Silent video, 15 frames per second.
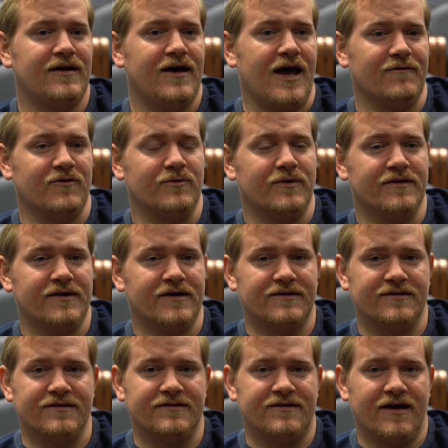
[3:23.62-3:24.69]
Everyone thinks
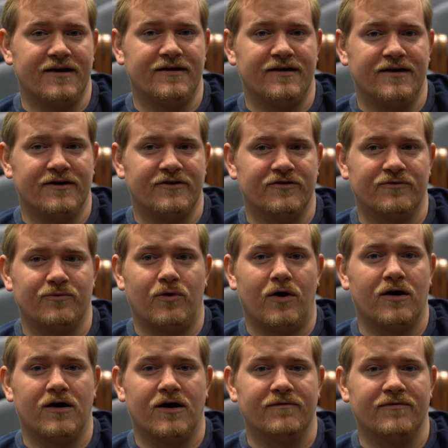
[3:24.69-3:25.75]
he's dead, and he can just
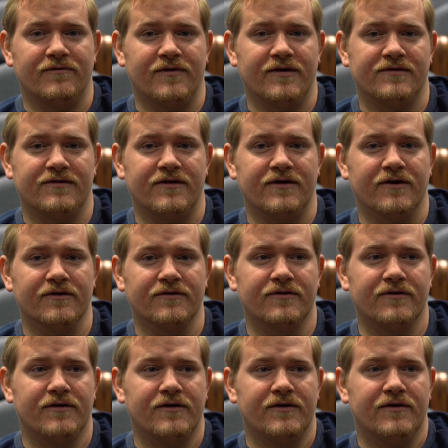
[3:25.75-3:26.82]
walk off the face of the earth
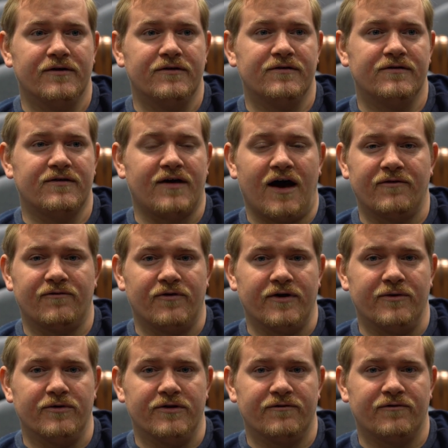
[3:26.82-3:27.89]
scot-free
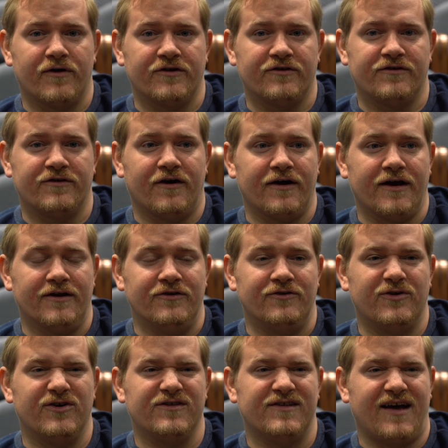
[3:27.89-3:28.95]
with a fresh start. And
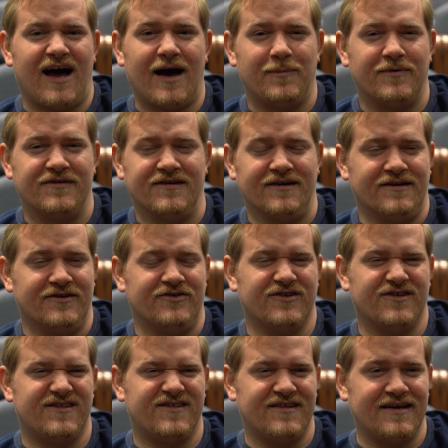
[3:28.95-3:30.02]
Doyle's the opposite. And
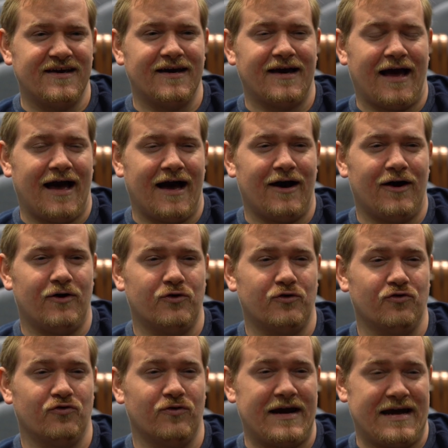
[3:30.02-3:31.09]
just seeing how
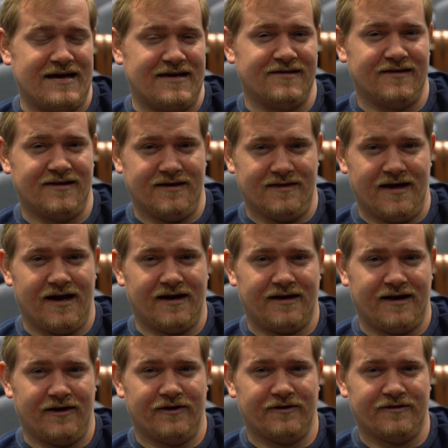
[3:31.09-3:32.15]
crazy that
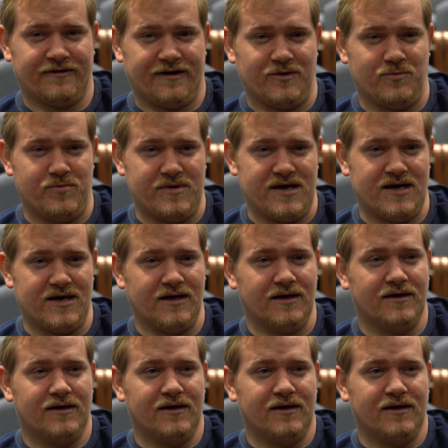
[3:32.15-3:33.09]
character can be